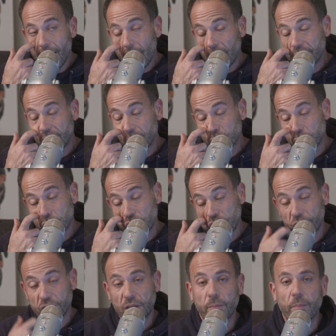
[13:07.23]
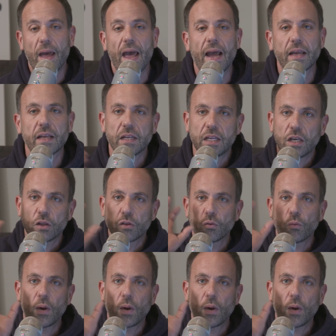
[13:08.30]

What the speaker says: how things are shifting back in the other